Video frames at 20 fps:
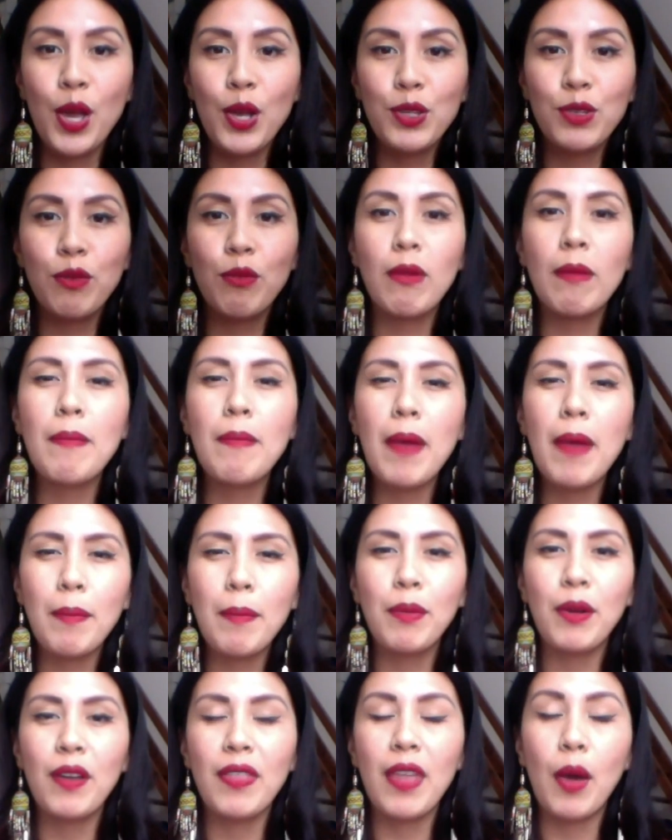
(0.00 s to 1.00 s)
So
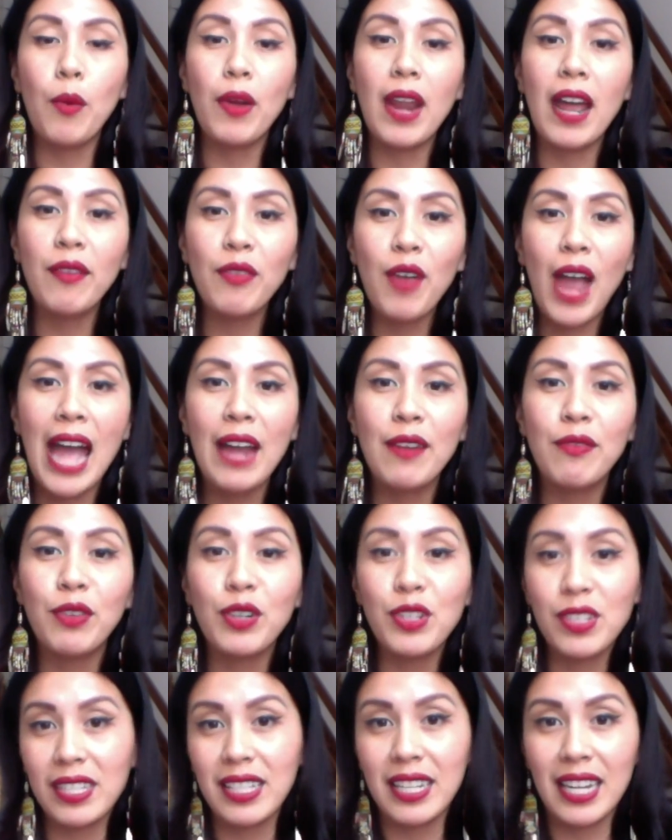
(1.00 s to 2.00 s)
remember that whatever
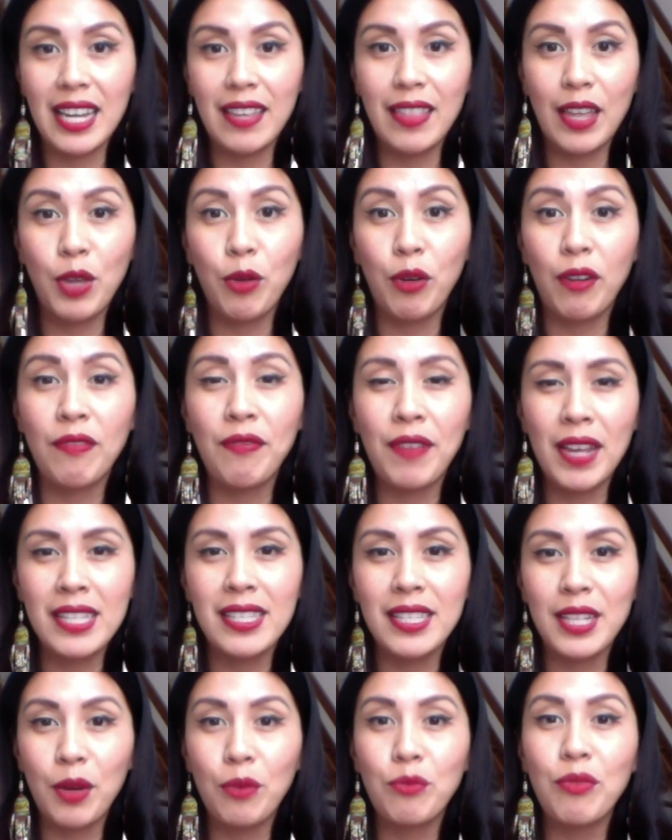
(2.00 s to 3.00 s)
adversity that you're
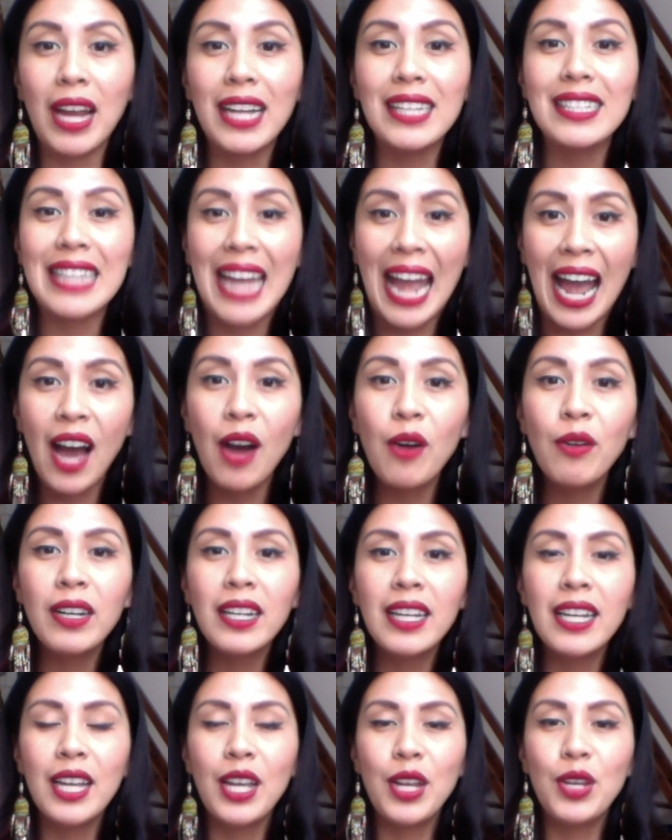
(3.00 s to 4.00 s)
facing right now,
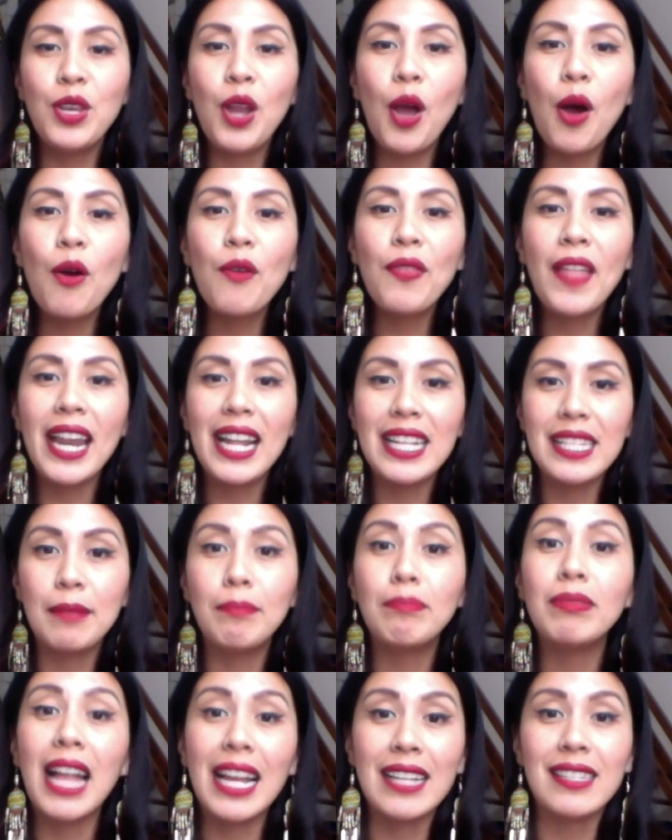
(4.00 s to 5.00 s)
know that it's a
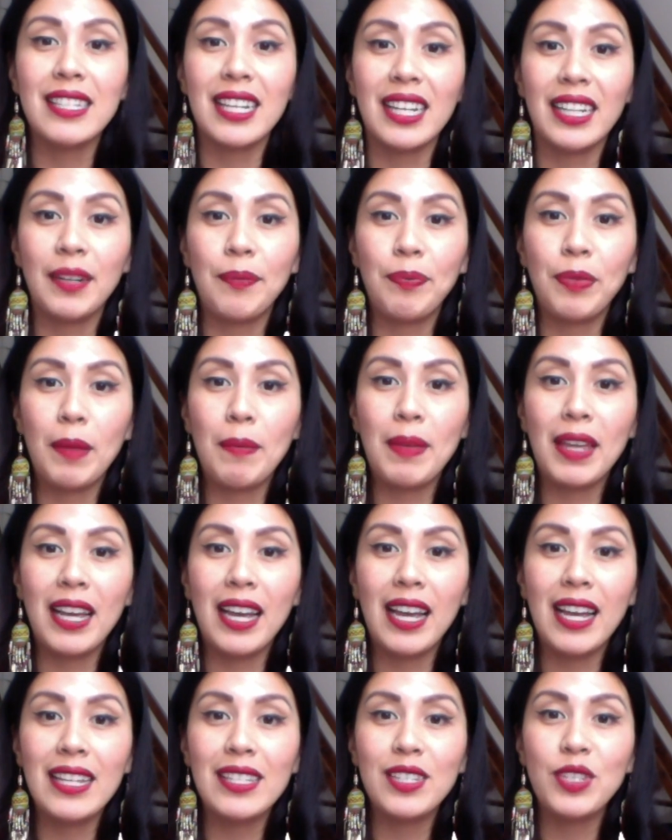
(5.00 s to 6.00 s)
blessing
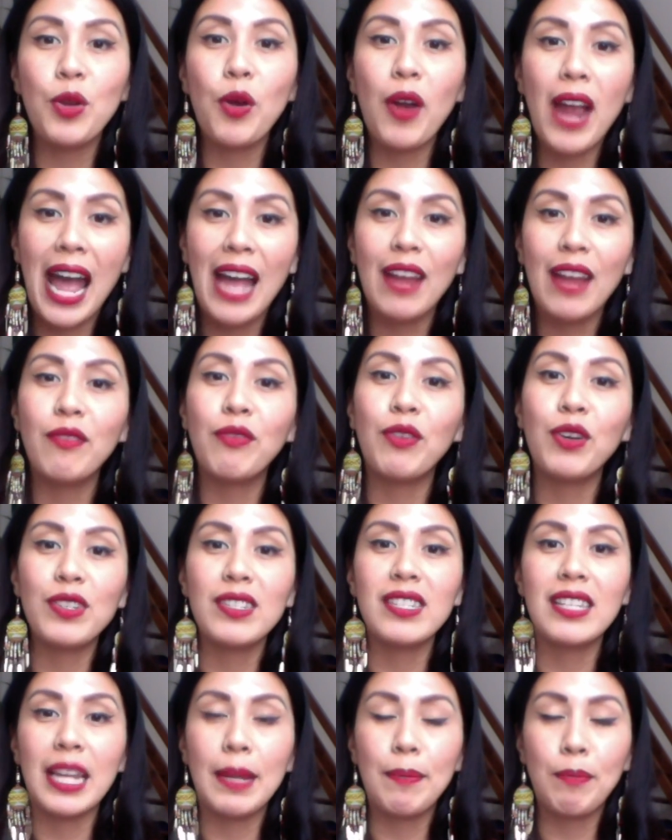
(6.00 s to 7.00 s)
because your
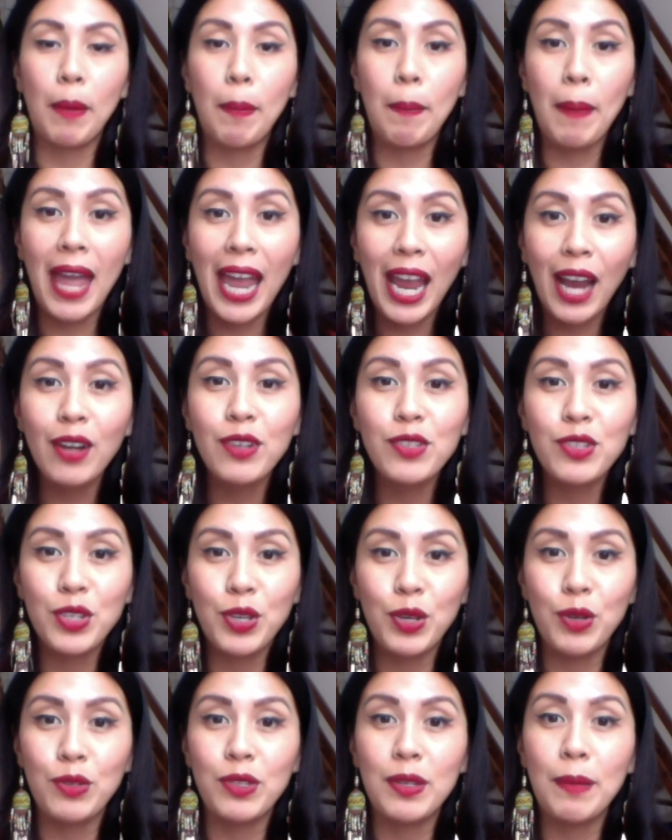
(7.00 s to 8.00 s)
adversity prepares
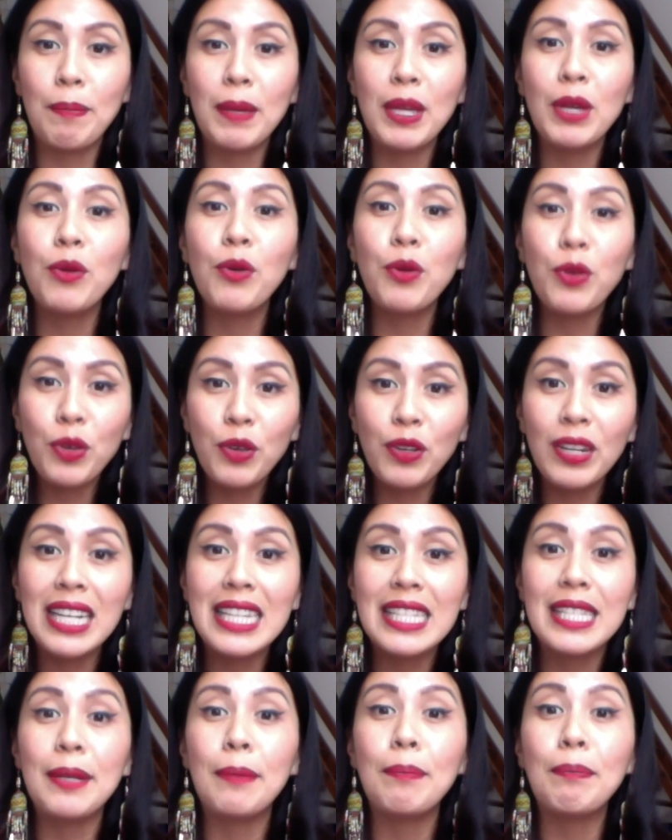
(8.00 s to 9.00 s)
you to be who you
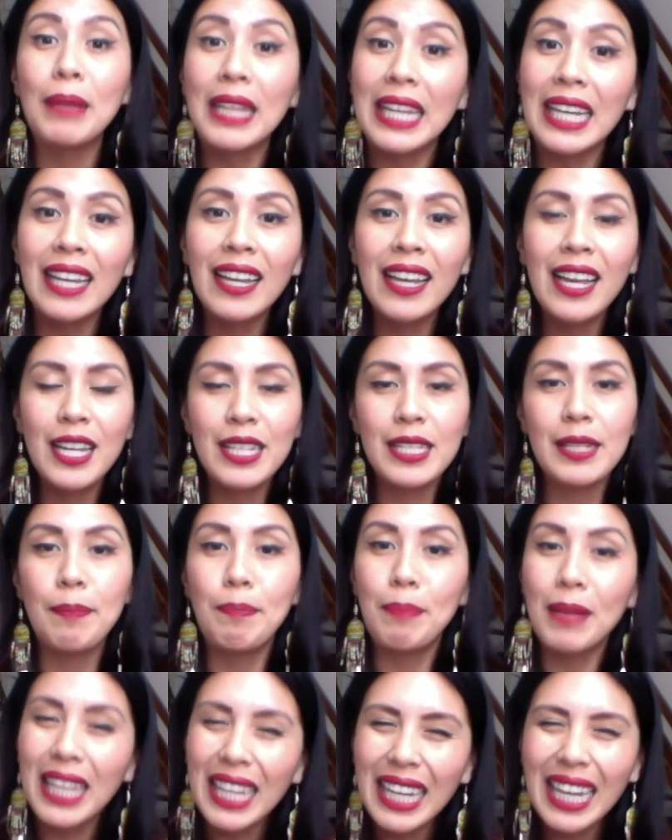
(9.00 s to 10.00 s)
need to be, to
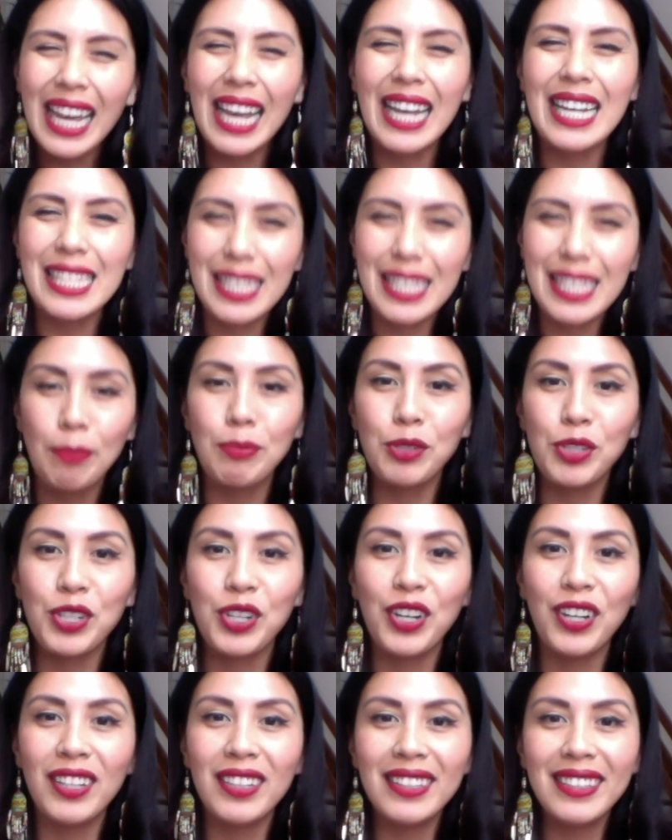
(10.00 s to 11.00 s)
be
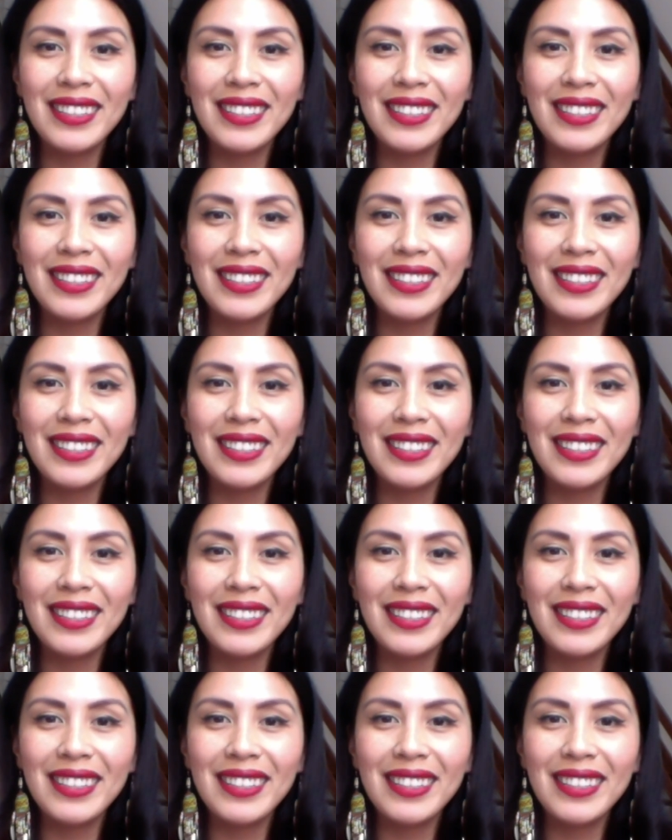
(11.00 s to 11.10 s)
exceptional.